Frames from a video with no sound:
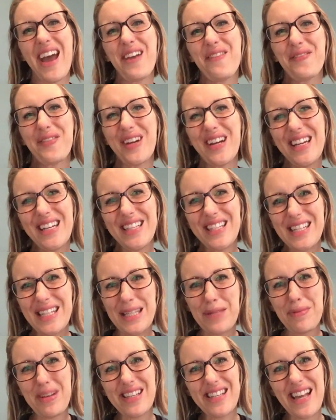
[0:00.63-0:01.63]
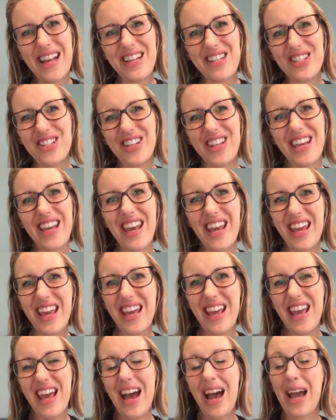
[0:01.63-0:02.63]
Hi, friends, it's Miss Ashley.
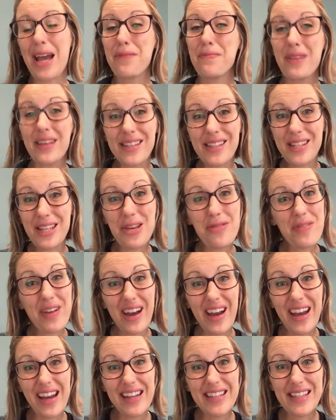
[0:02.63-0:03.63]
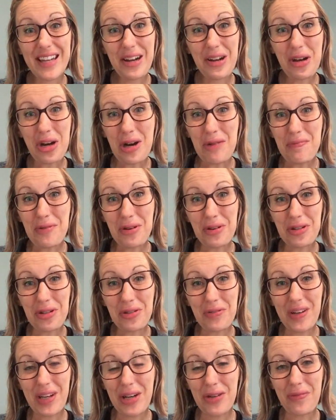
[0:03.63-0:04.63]
I miss you guys and I hope you're
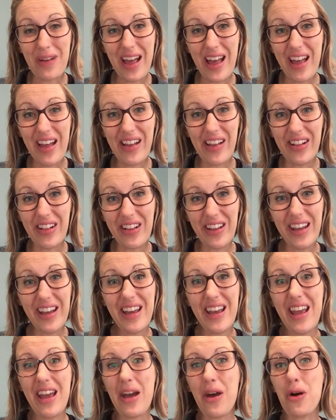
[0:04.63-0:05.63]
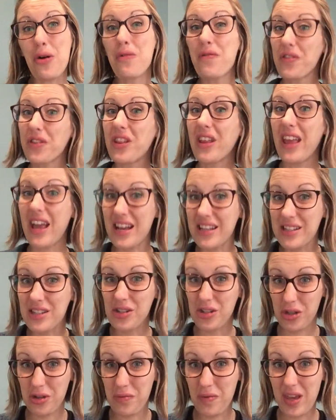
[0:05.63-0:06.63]
doing well. Over the
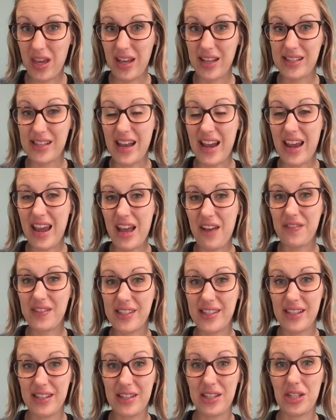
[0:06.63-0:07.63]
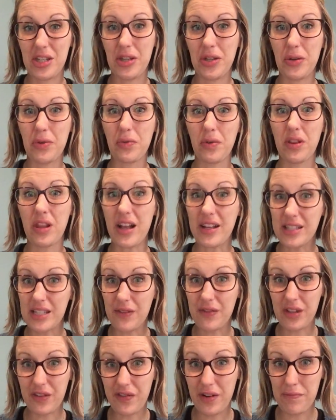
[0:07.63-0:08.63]
last two weeks, I have sent you lots
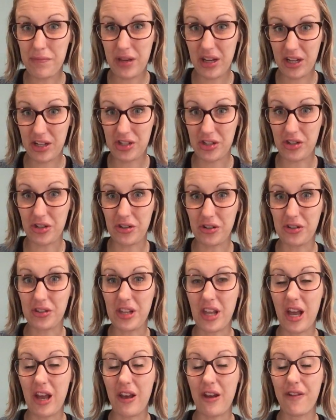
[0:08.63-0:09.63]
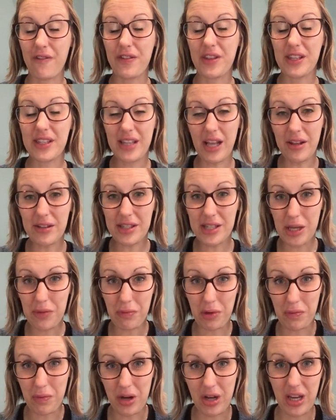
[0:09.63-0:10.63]
of different pictures of the sounds that
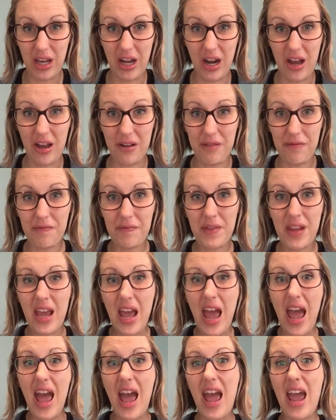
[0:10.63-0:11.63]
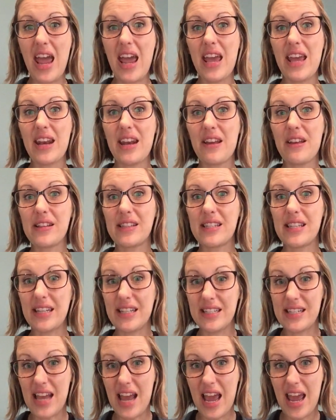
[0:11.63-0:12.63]
we're working on. And
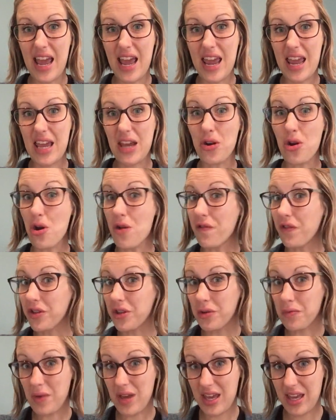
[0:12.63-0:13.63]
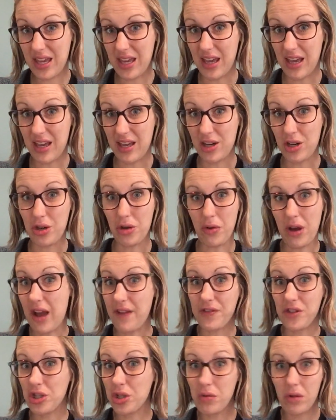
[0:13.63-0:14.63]
today and over the weekend, you don't
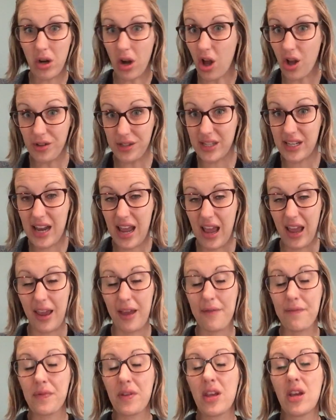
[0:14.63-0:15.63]
have to do it all today.